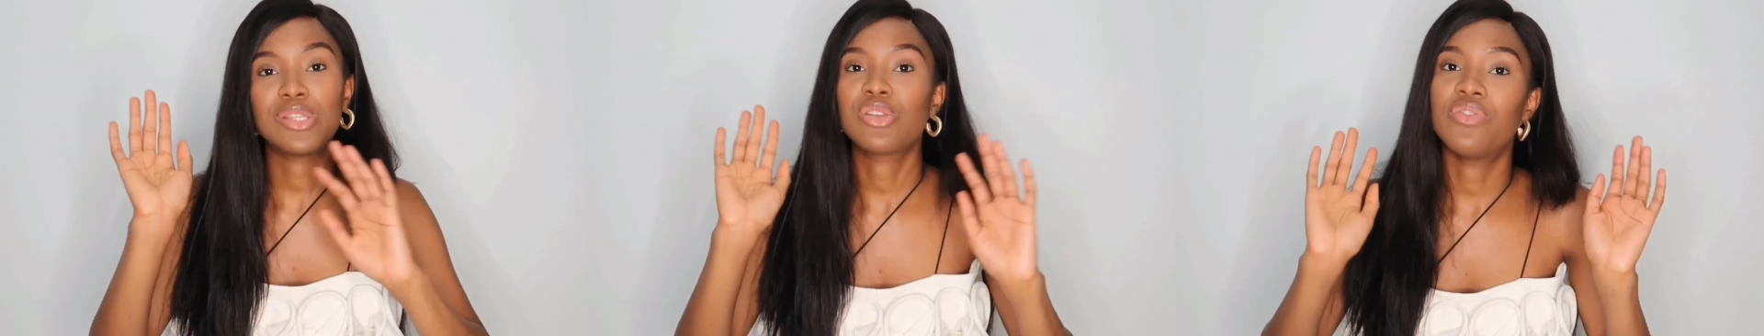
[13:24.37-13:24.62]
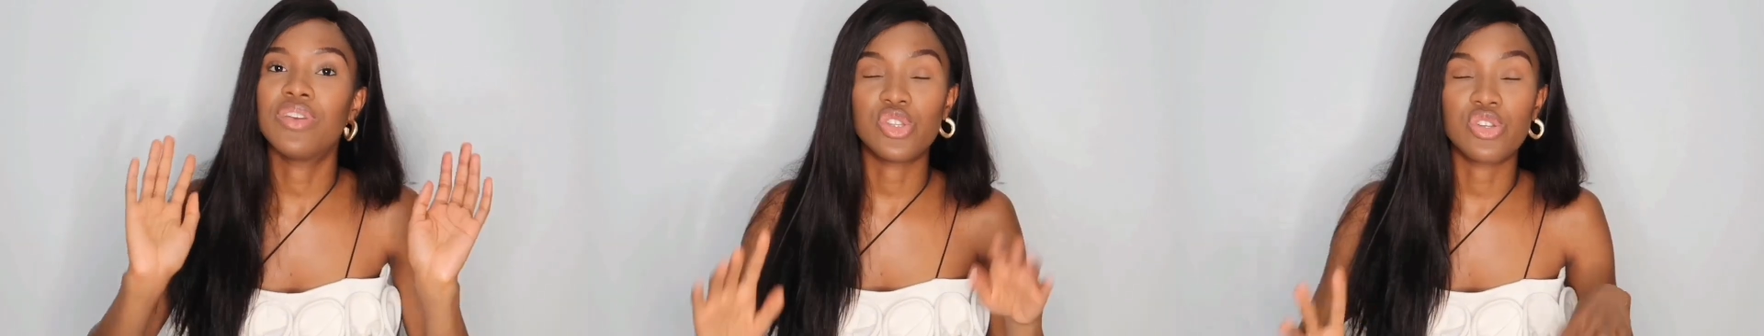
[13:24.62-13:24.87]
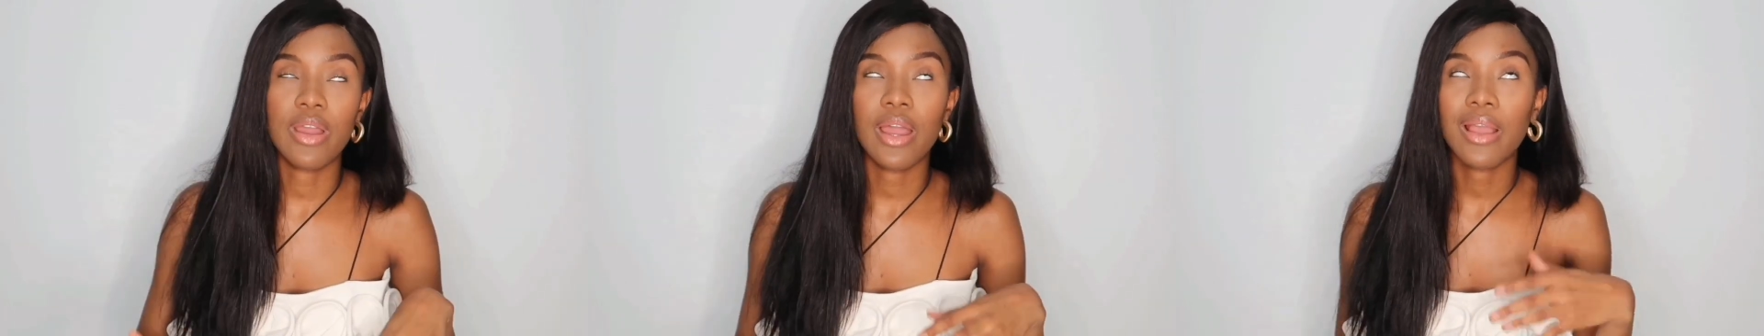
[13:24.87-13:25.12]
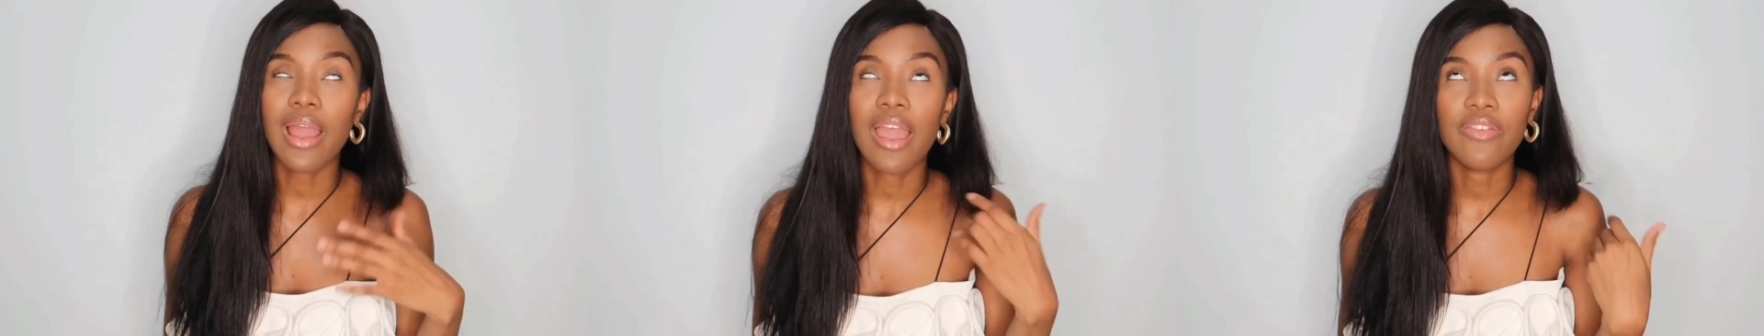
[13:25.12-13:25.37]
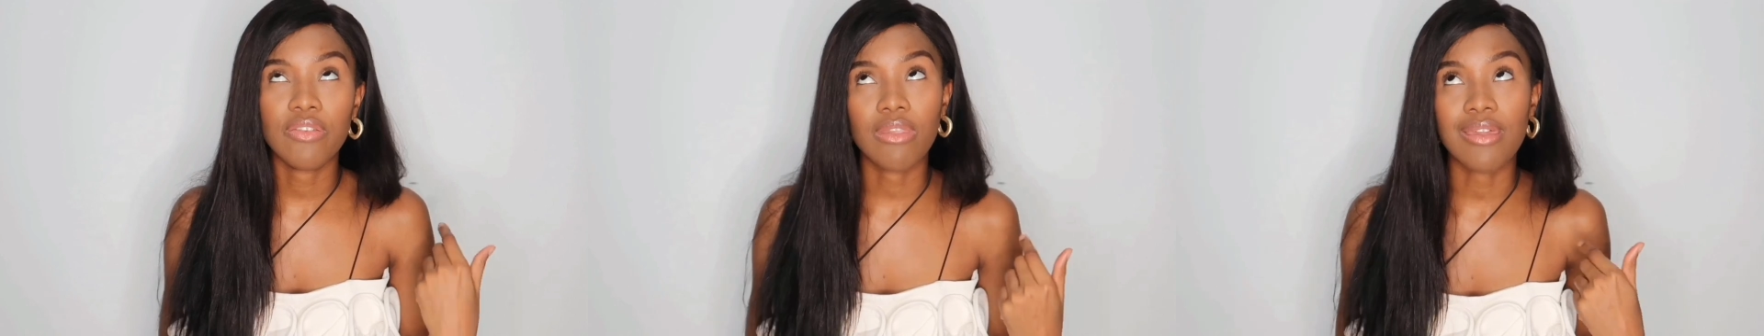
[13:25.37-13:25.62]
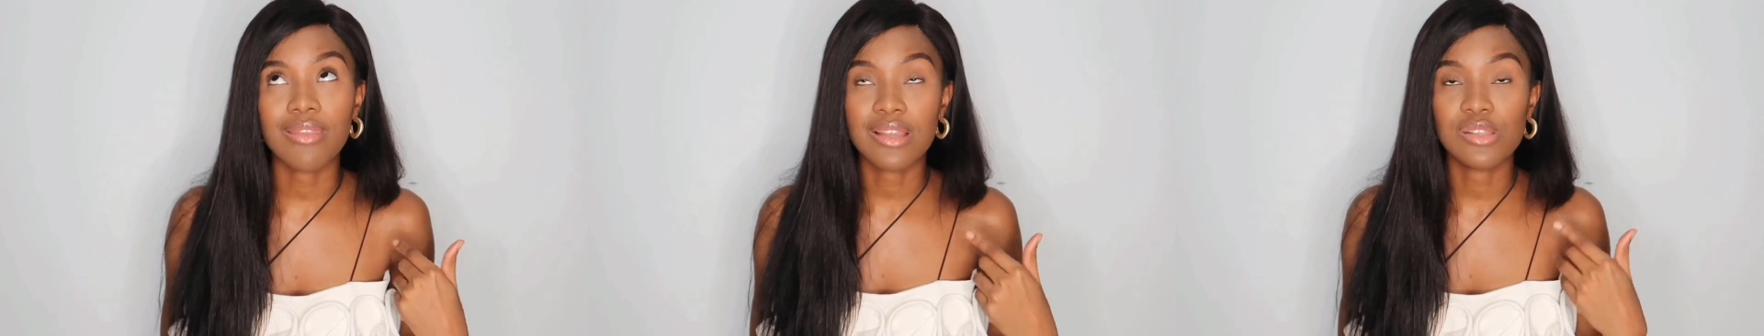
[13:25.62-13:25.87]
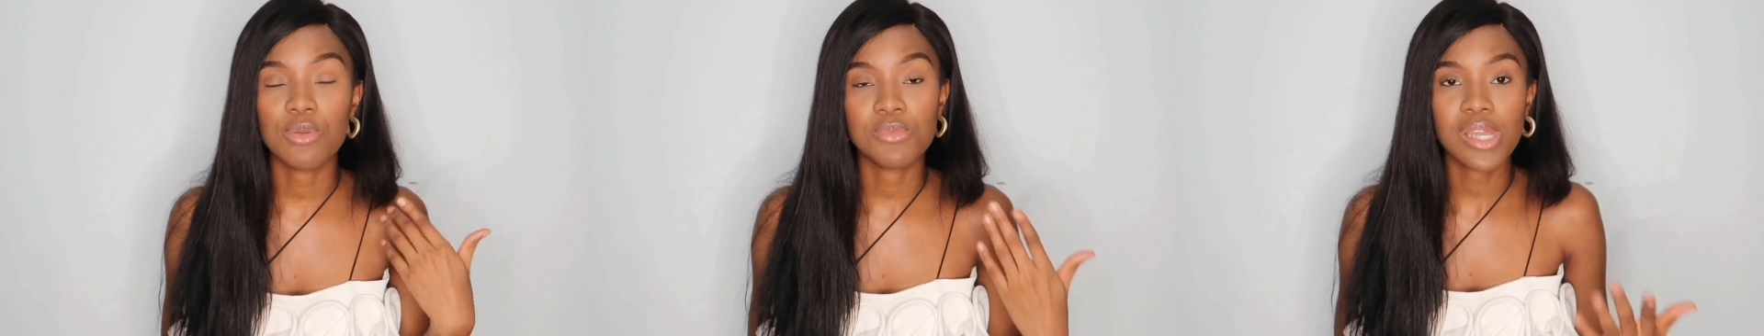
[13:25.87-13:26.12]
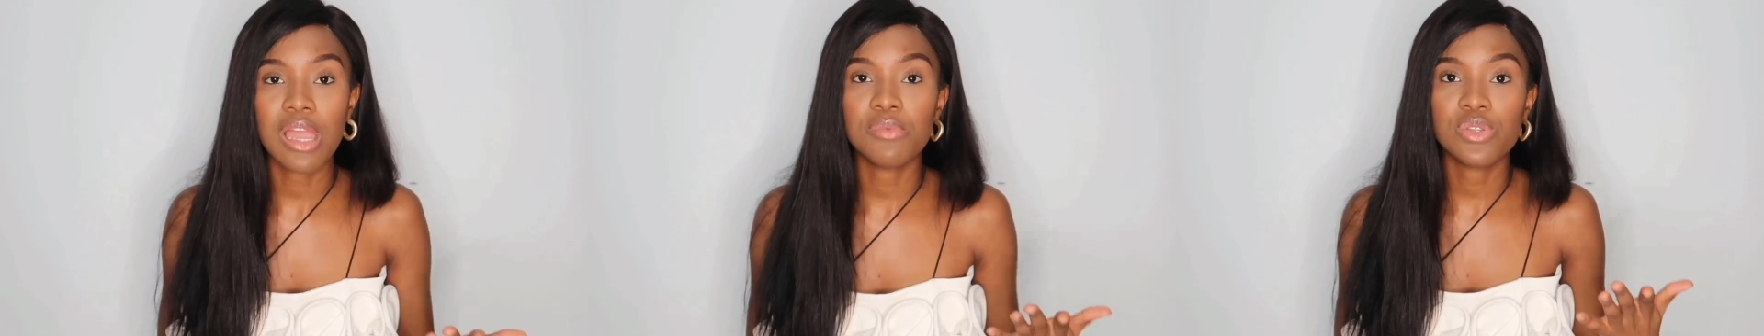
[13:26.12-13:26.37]
of a drag. I feel like that
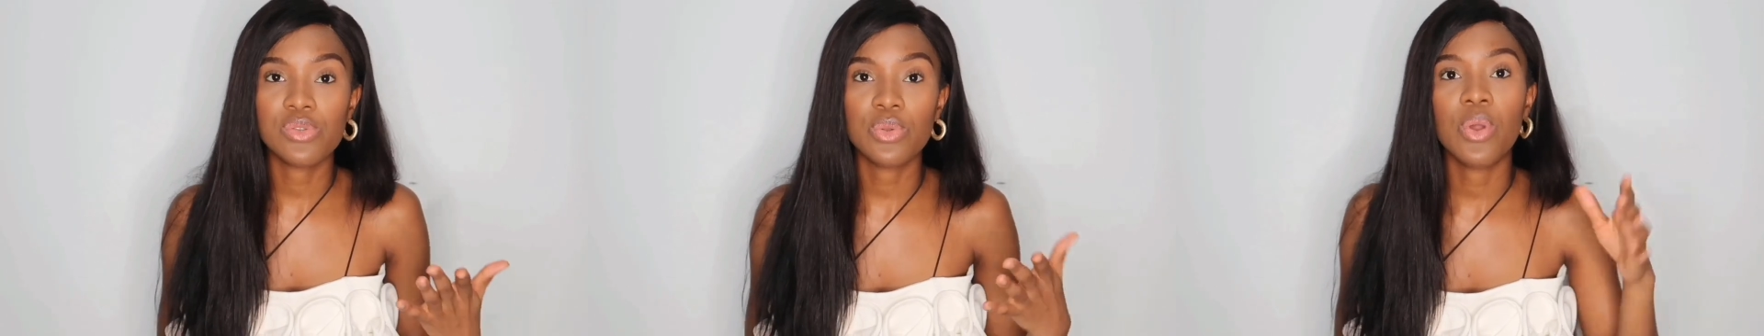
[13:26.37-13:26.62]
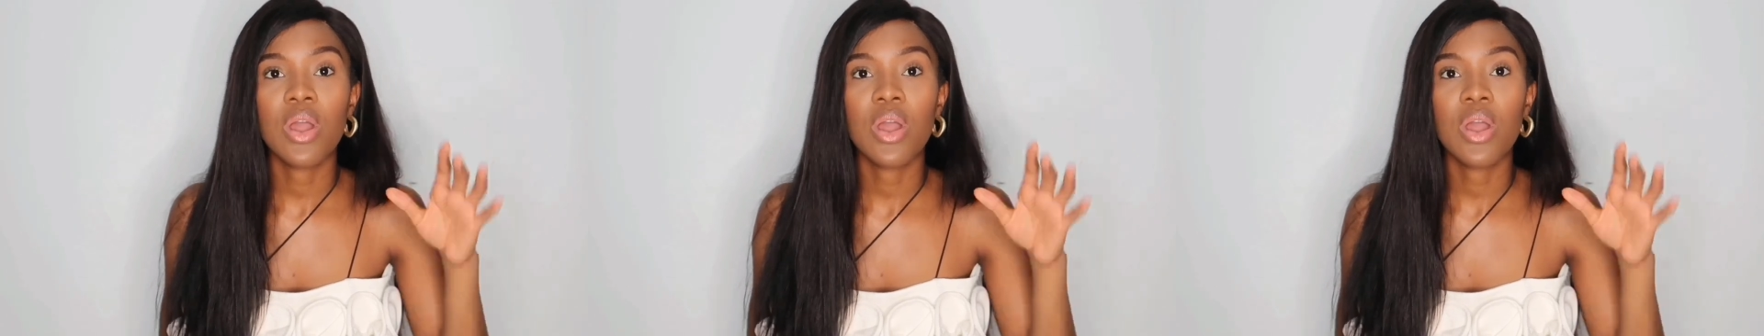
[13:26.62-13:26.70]
sometimes too.